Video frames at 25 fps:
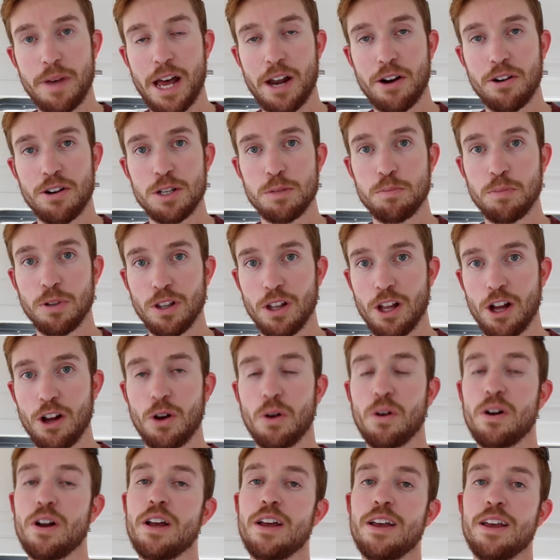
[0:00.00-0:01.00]
batteries
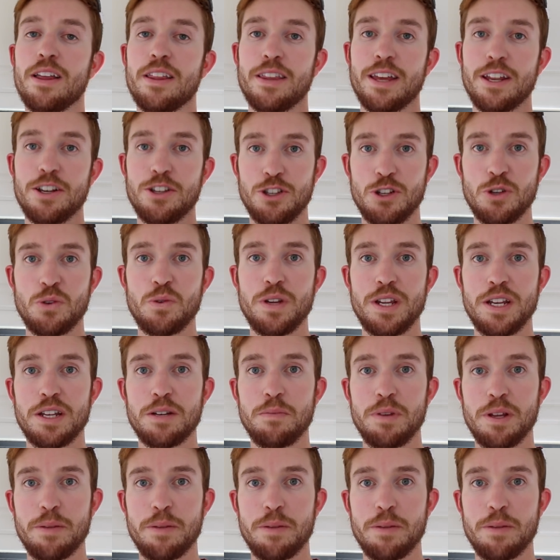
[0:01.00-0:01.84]
below that do need to